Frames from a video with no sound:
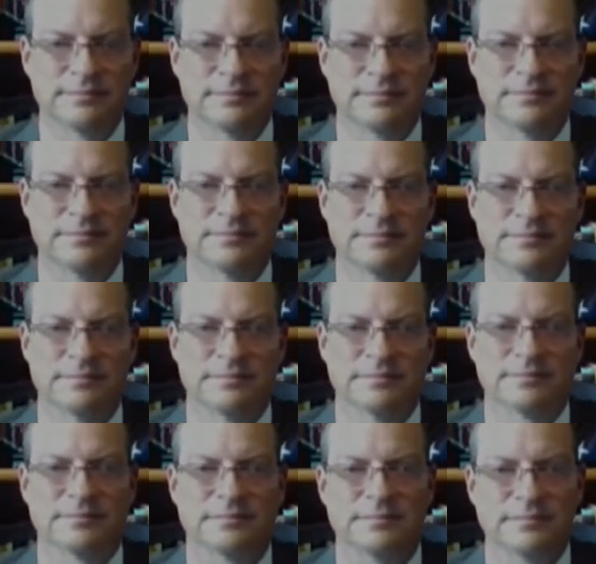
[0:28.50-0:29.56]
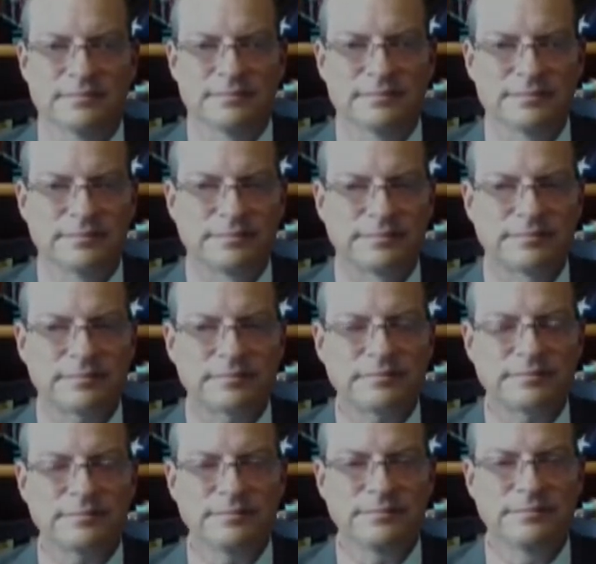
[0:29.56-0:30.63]

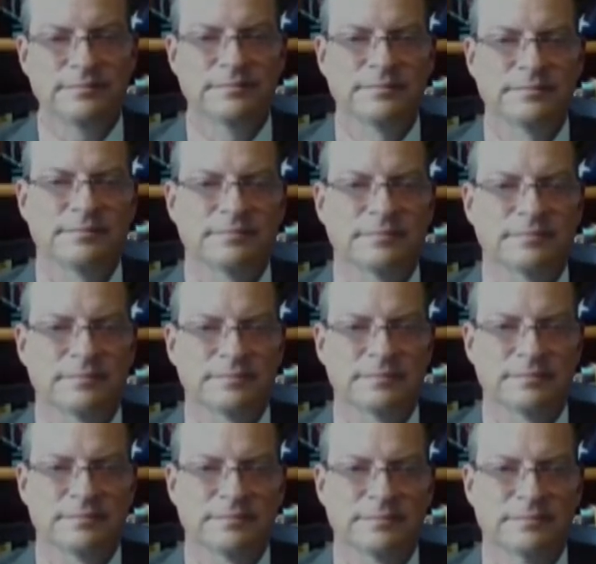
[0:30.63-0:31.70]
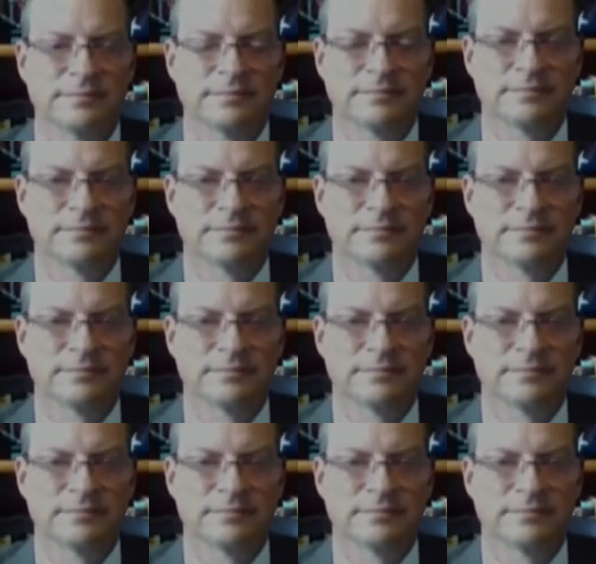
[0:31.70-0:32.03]
The person shown says nothing.